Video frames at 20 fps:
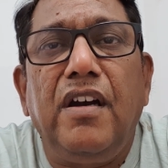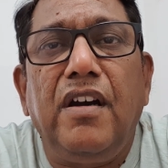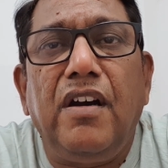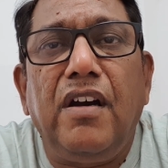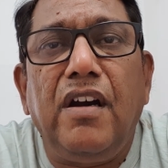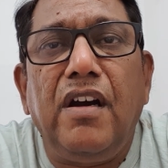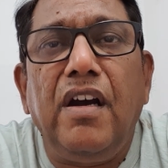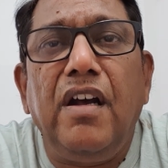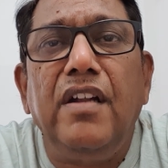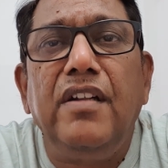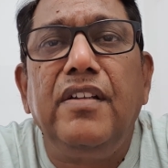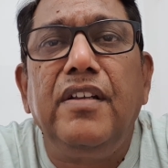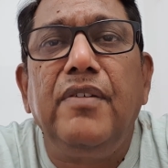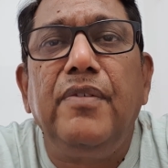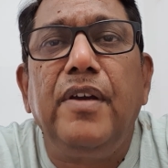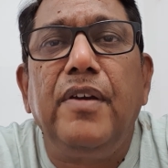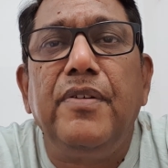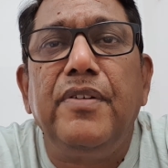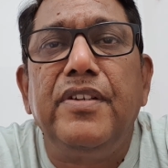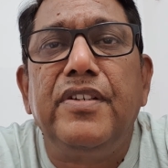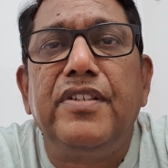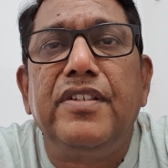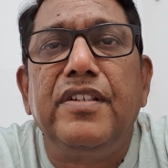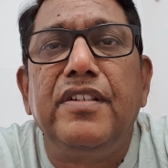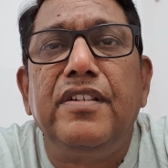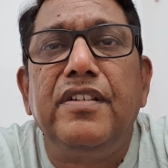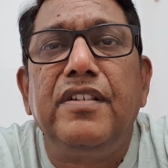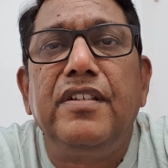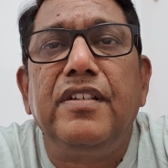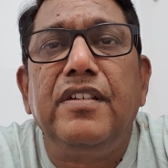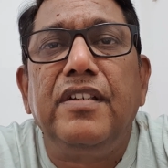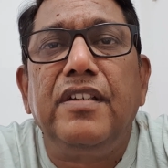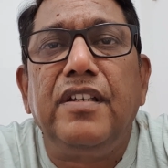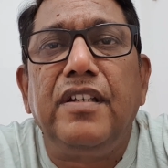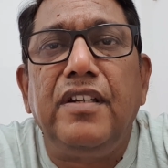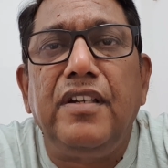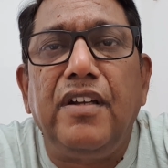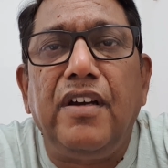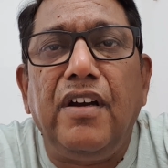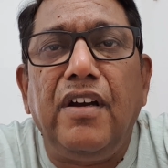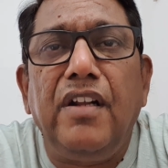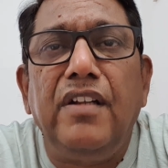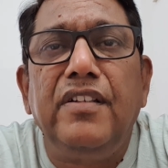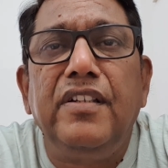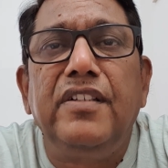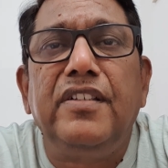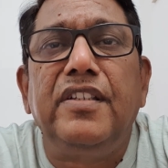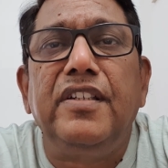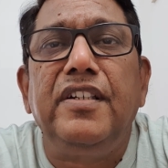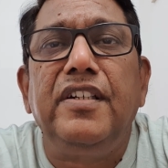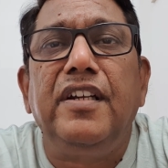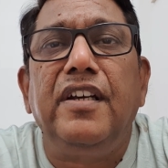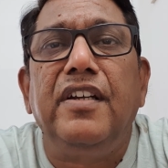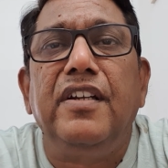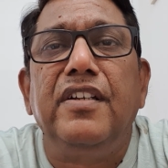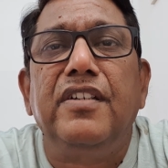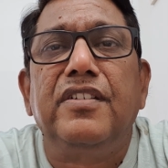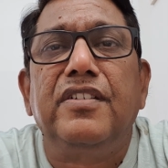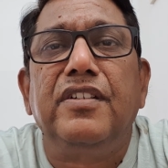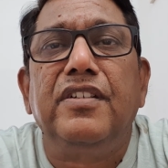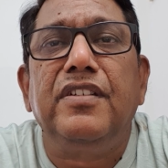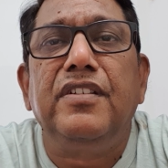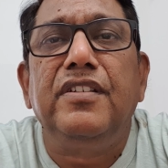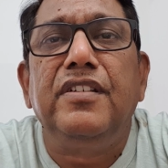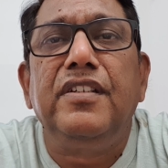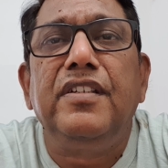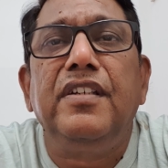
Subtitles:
all the vibration in all the three directions